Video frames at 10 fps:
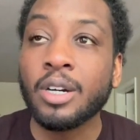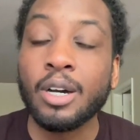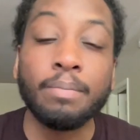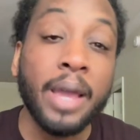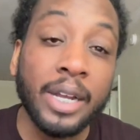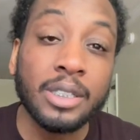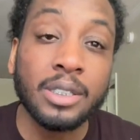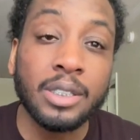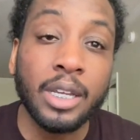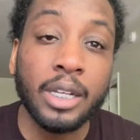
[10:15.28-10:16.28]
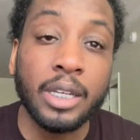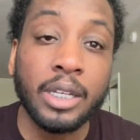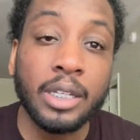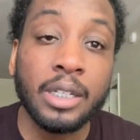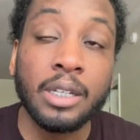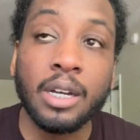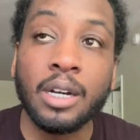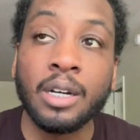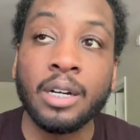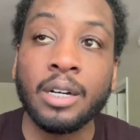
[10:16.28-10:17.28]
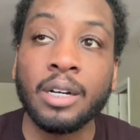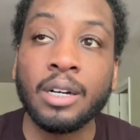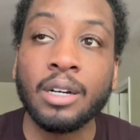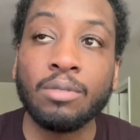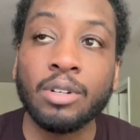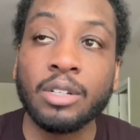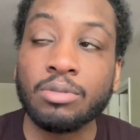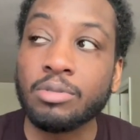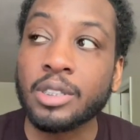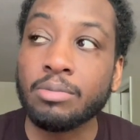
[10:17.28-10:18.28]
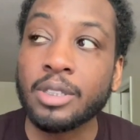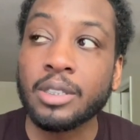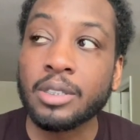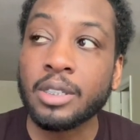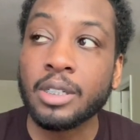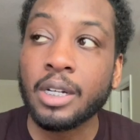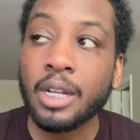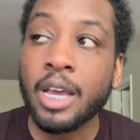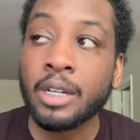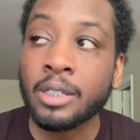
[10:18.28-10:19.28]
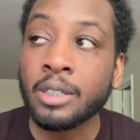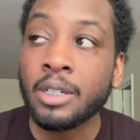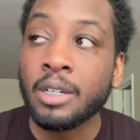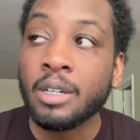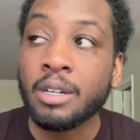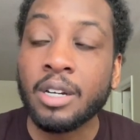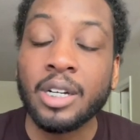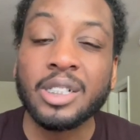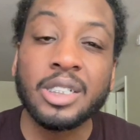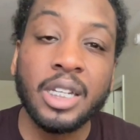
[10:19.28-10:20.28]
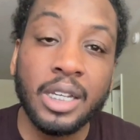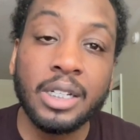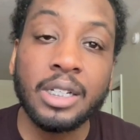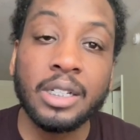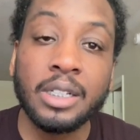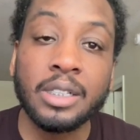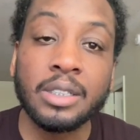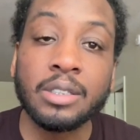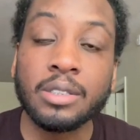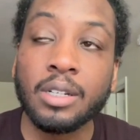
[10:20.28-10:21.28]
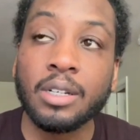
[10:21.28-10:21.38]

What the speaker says: Magic City, what else could be considered Atlanta? Cheetahs,